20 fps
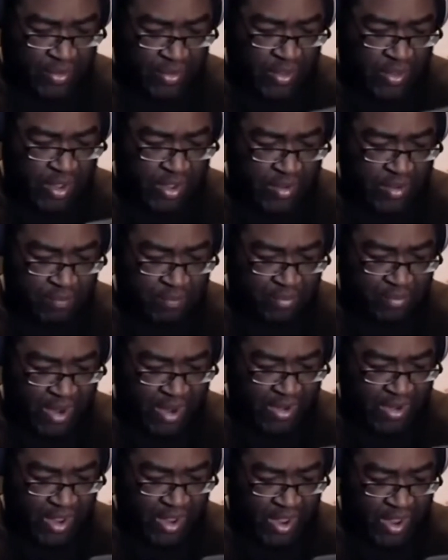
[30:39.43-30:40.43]
and
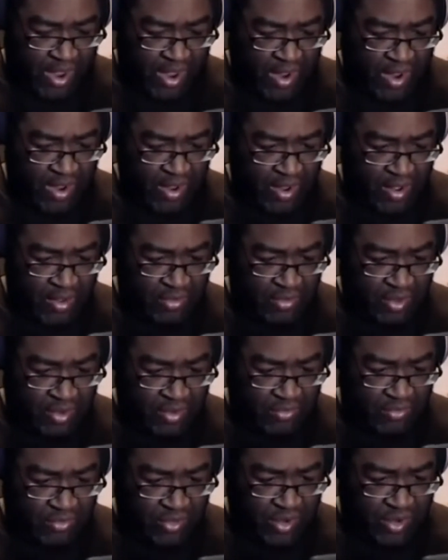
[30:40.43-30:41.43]
payday. And then
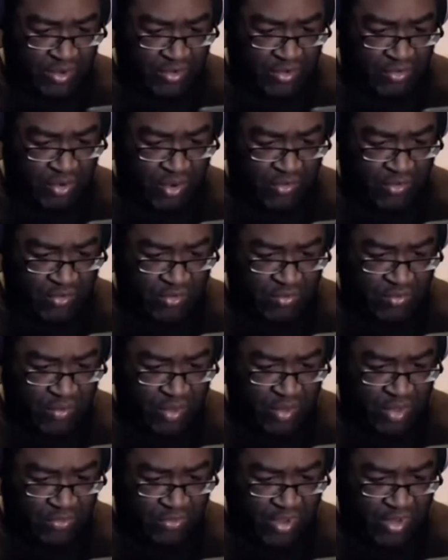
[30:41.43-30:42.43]
let's see here. During this
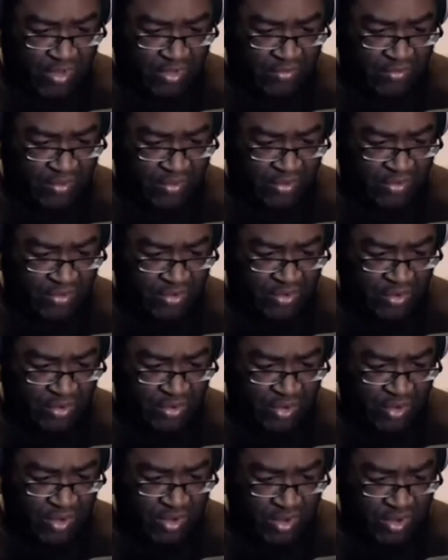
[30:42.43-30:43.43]
model's activation, you
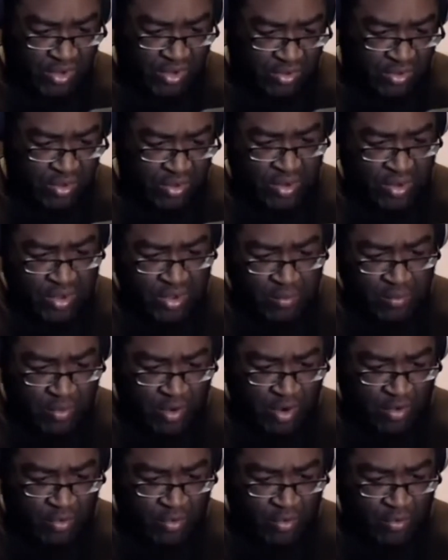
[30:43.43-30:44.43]
can
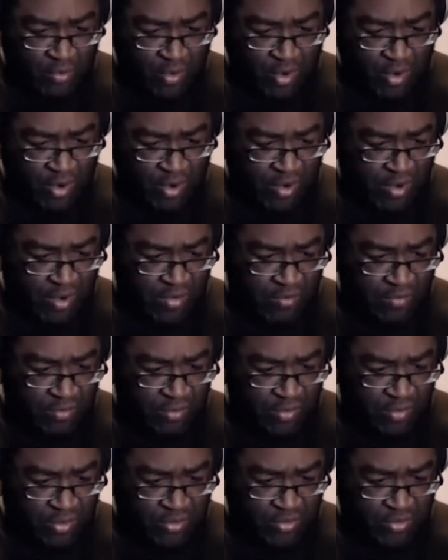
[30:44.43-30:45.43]
mark one mark
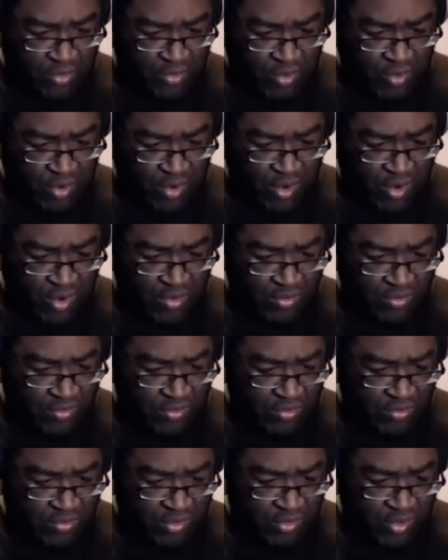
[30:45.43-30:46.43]
for each coin. Let's
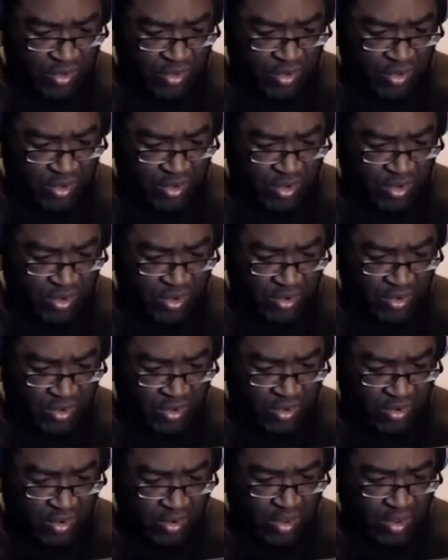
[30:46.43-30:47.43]
see
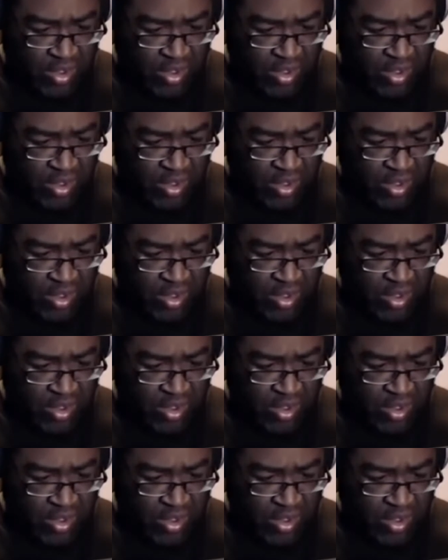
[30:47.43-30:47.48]
here.